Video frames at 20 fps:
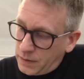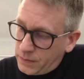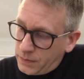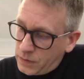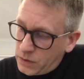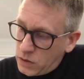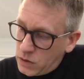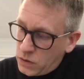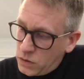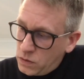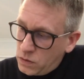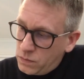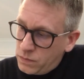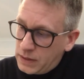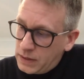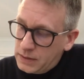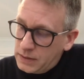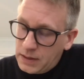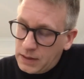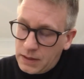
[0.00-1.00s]
you
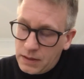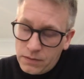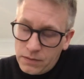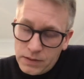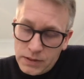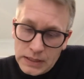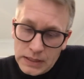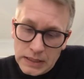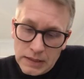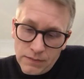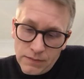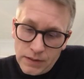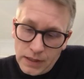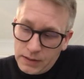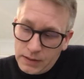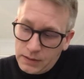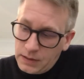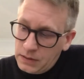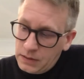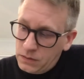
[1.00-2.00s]
basically receive
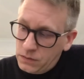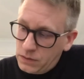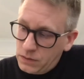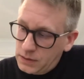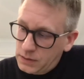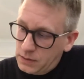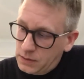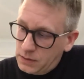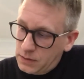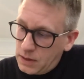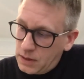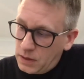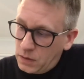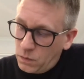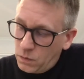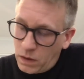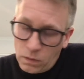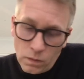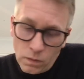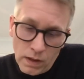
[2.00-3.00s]
that interest in
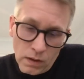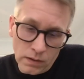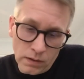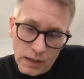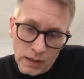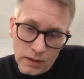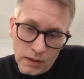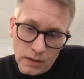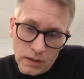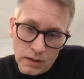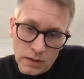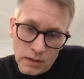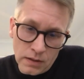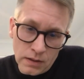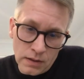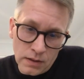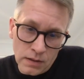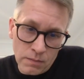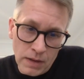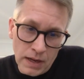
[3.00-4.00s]
one way or another. In
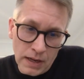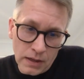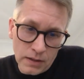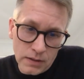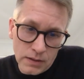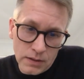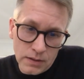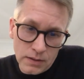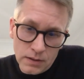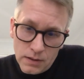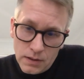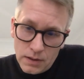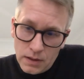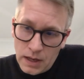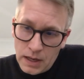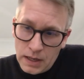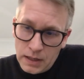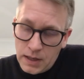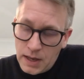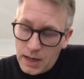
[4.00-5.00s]
Maker's
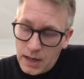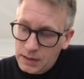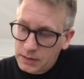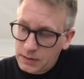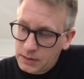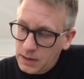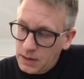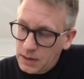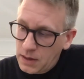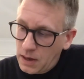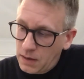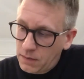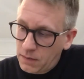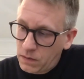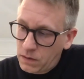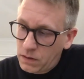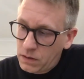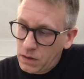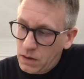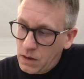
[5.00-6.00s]
case, they have
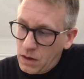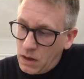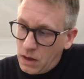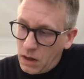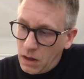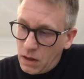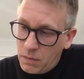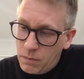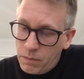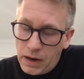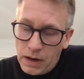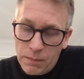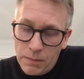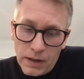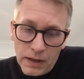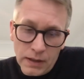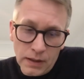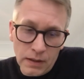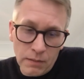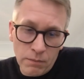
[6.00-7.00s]
a
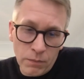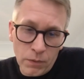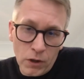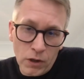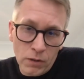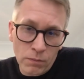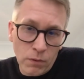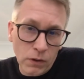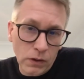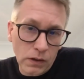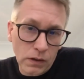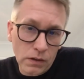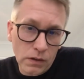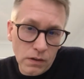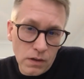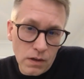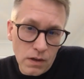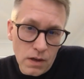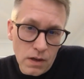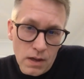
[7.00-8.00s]
buyback and burn model.
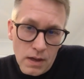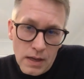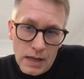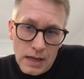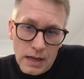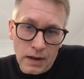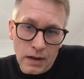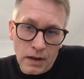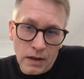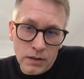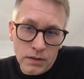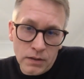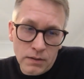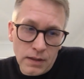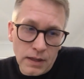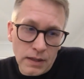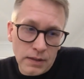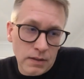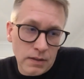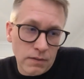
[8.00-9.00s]
So
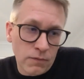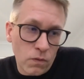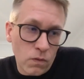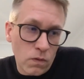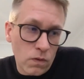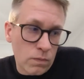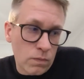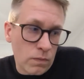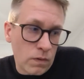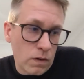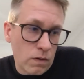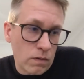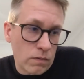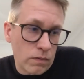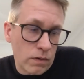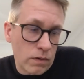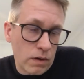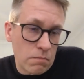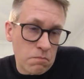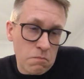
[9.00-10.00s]
that's a form of,
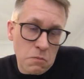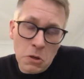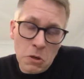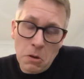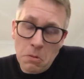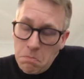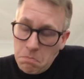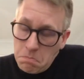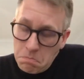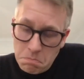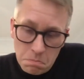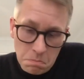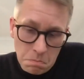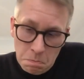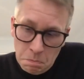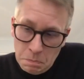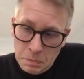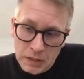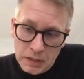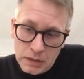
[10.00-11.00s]

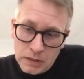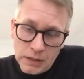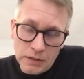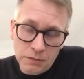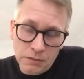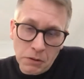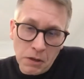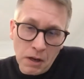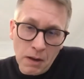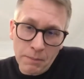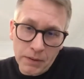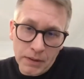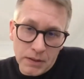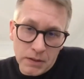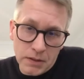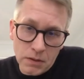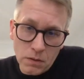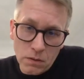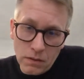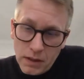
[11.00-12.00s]
that's what companies
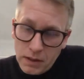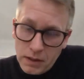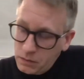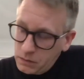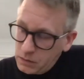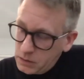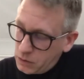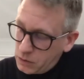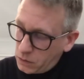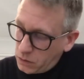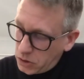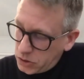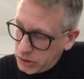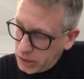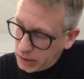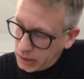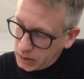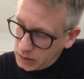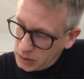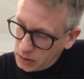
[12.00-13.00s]
do, right, on the stock
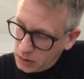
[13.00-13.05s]
exchange.